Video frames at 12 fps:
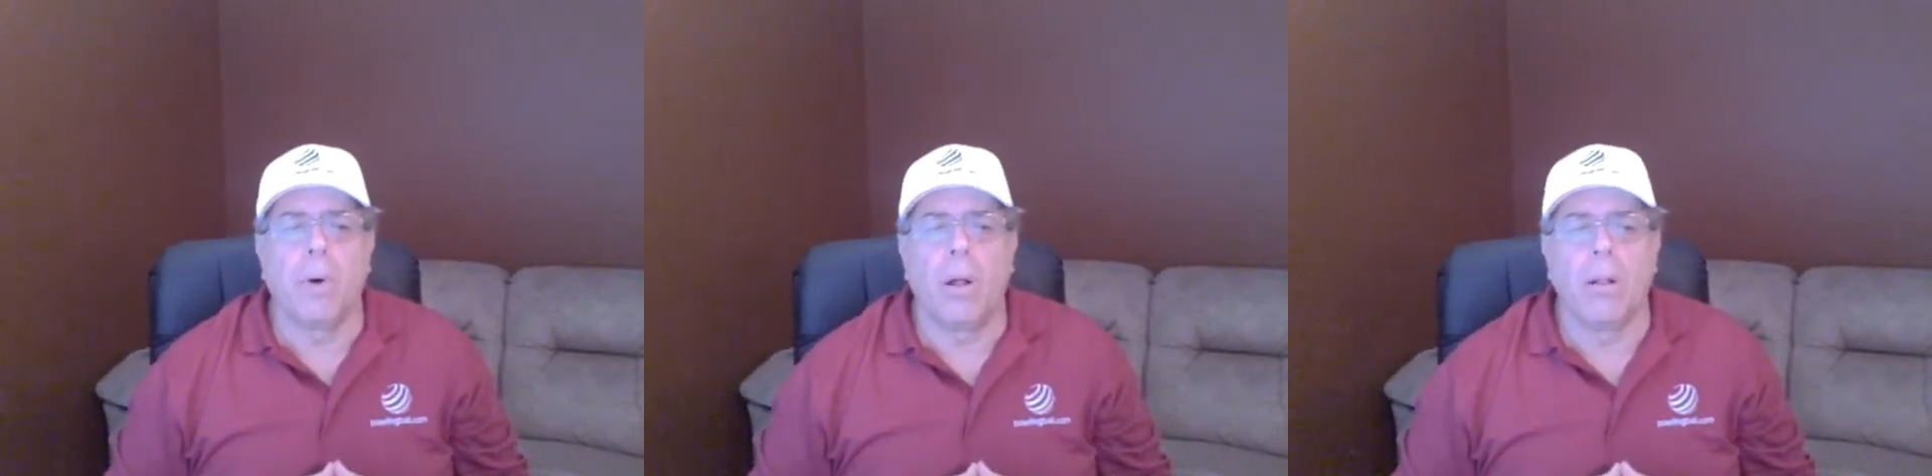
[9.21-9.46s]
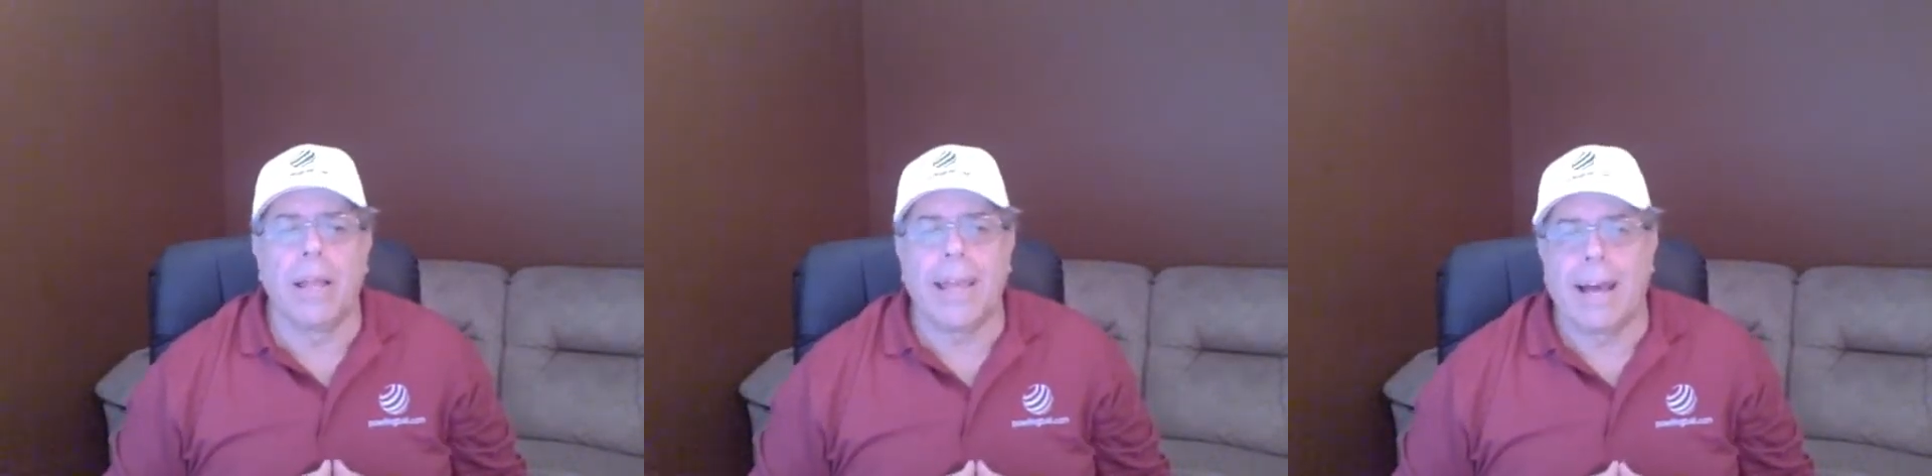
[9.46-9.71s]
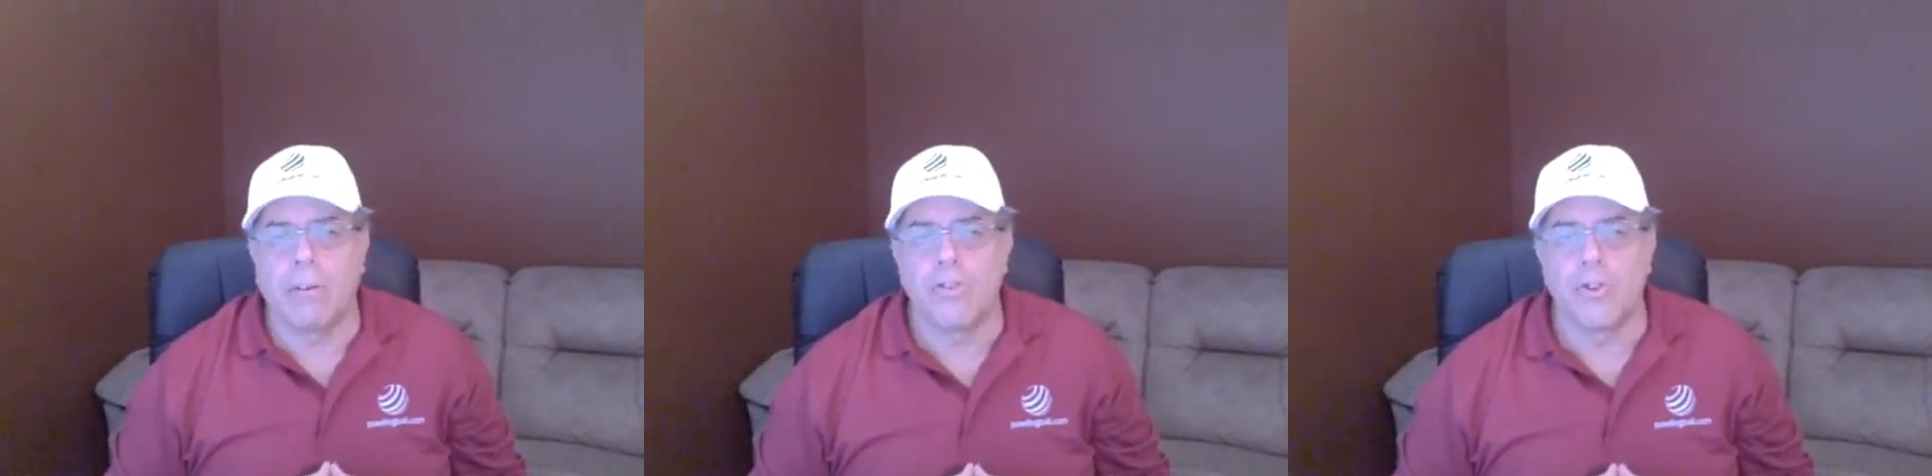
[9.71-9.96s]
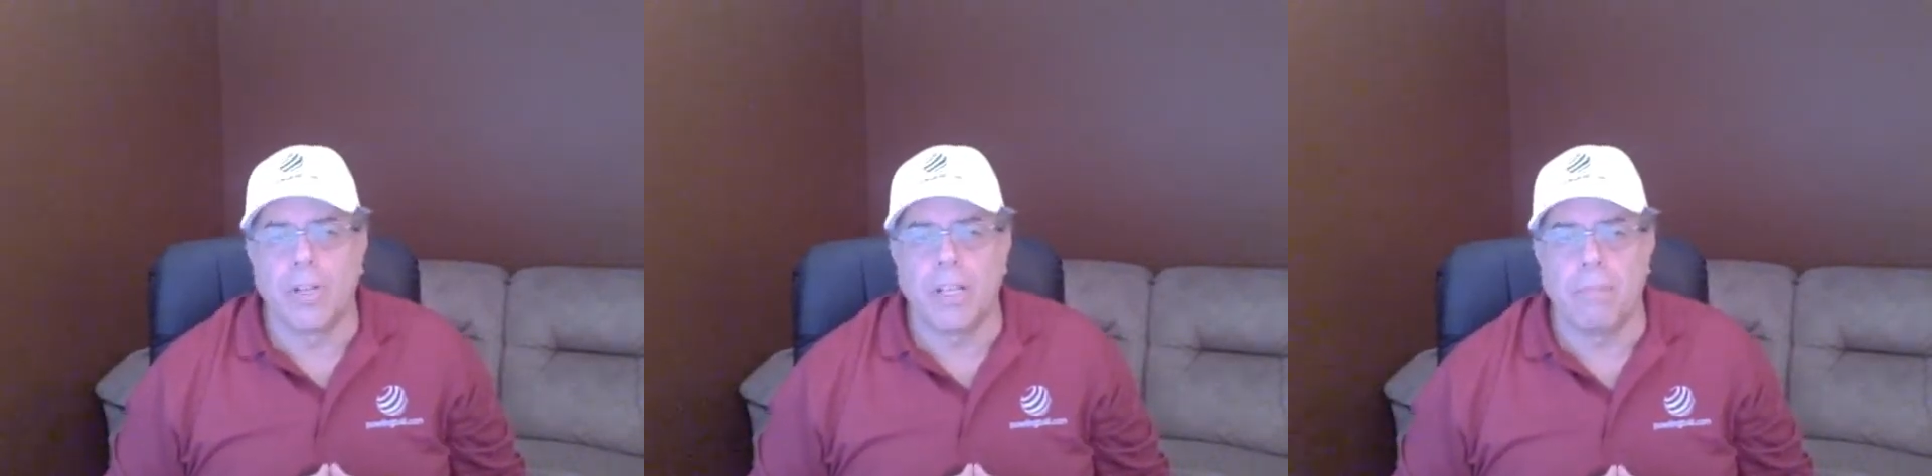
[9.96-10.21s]
ball
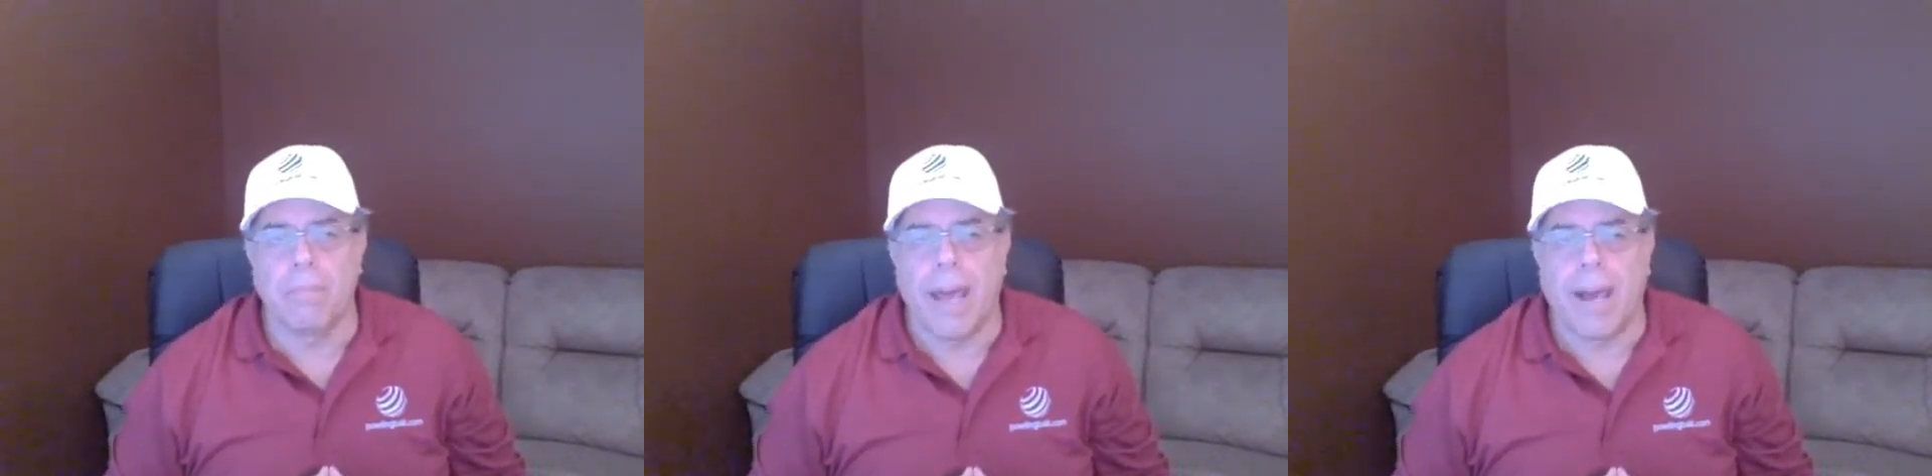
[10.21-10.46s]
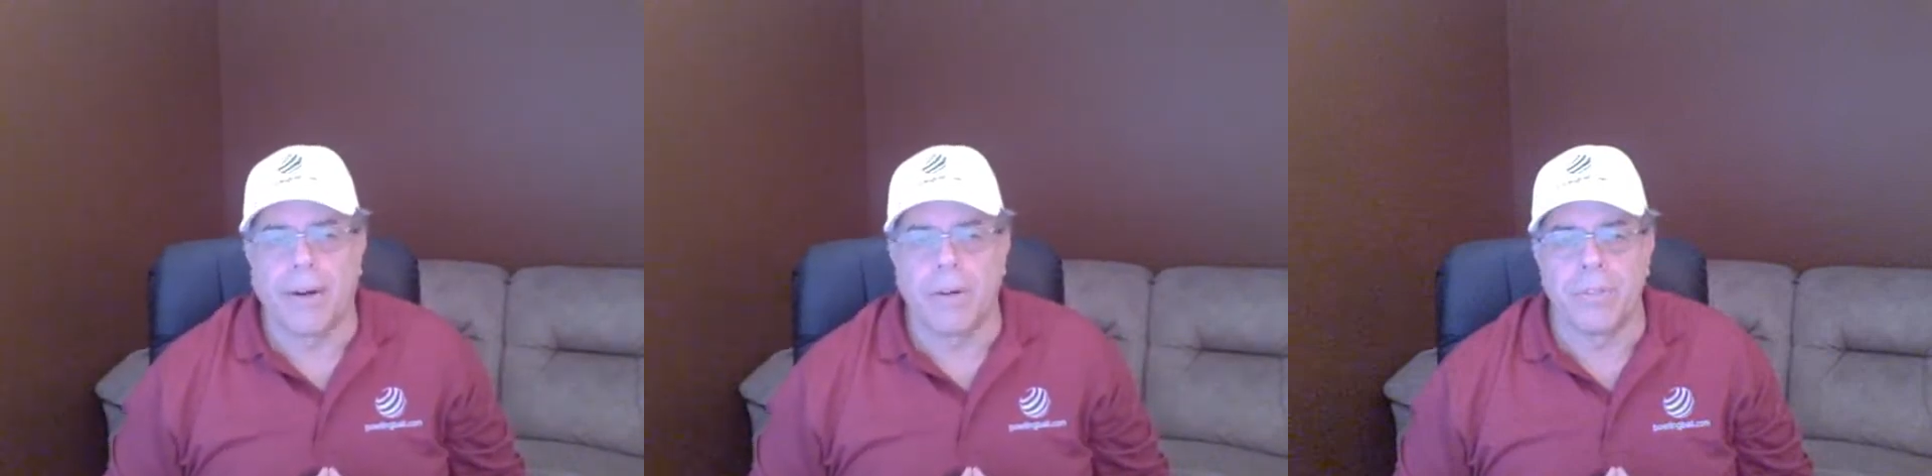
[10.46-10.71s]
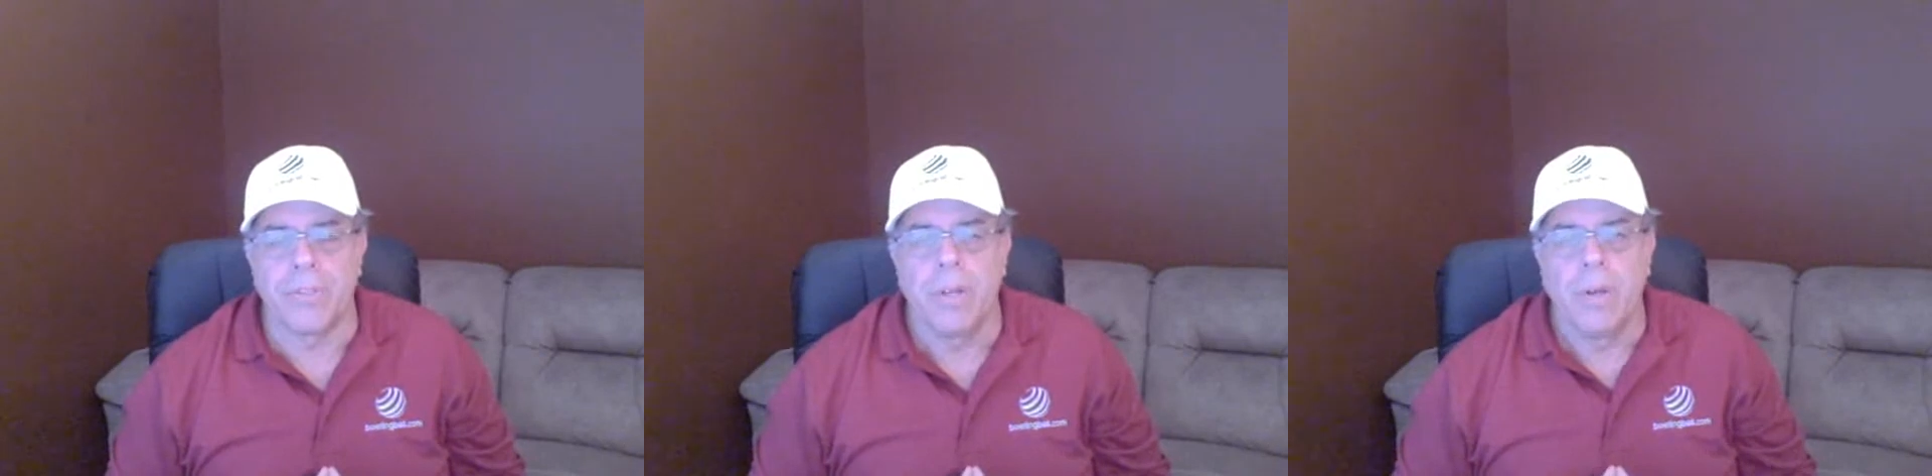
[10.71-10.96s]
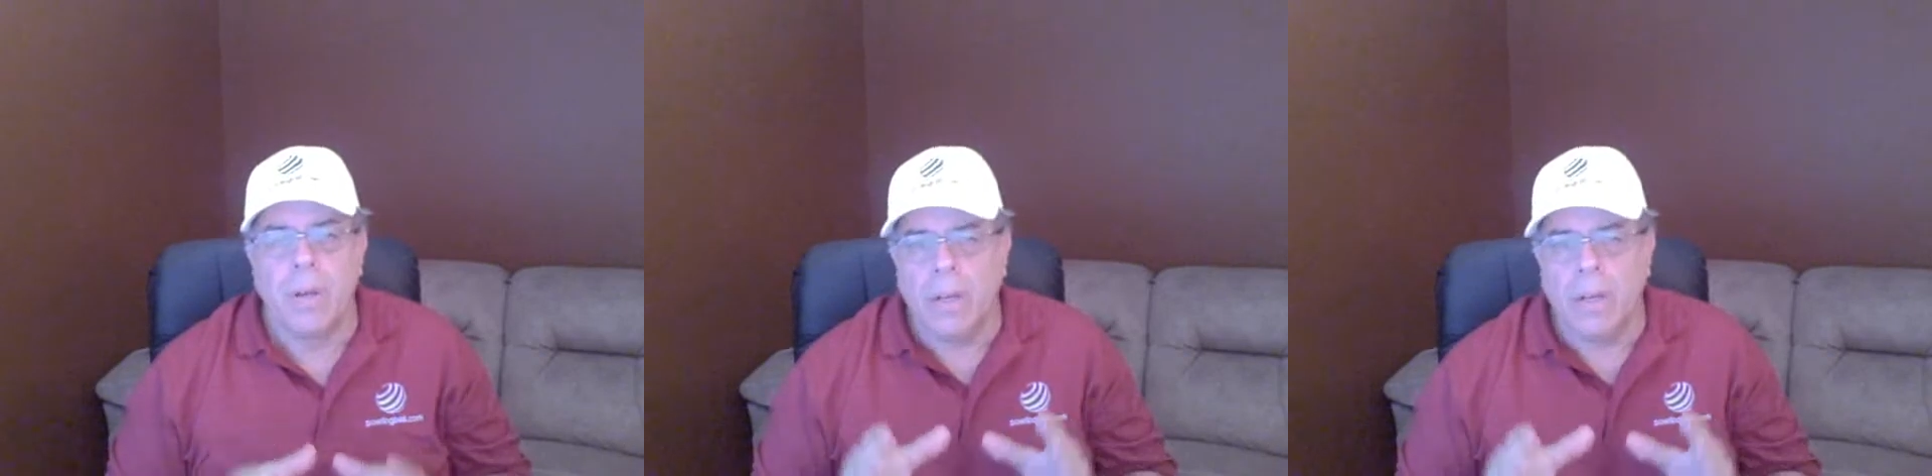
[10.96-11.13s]
layout drilling patterns.